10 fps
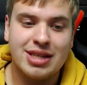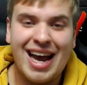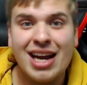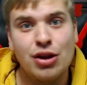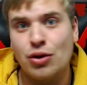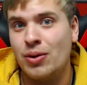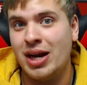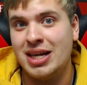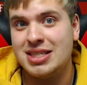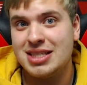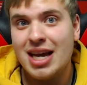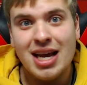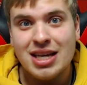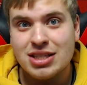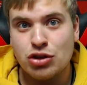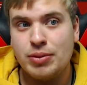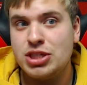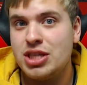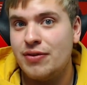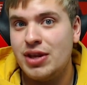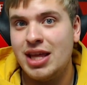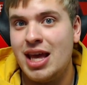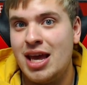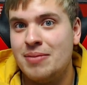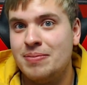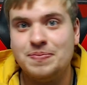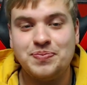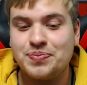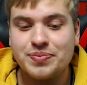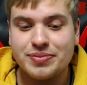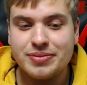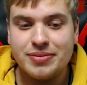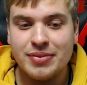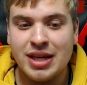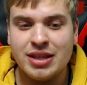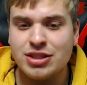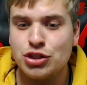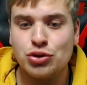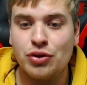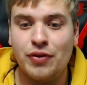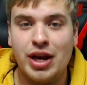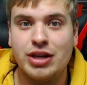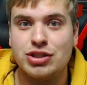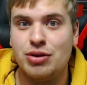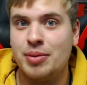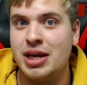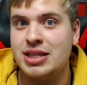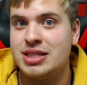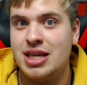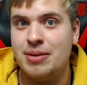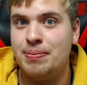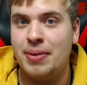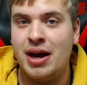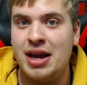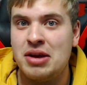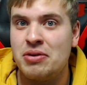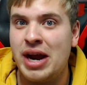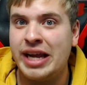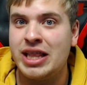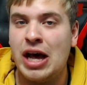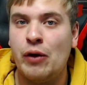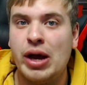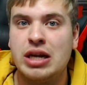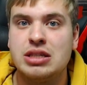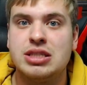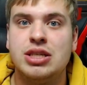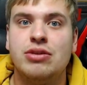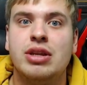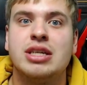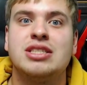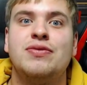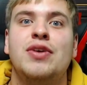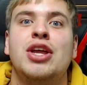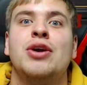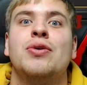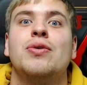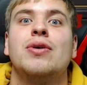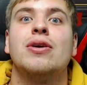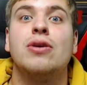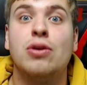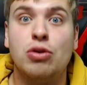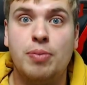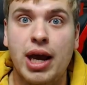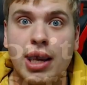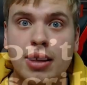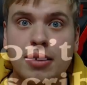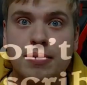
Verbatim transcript: I don't know guys so much stuff in the game this short video so I'm gonna say bye right now and I'll see you the next video goodbye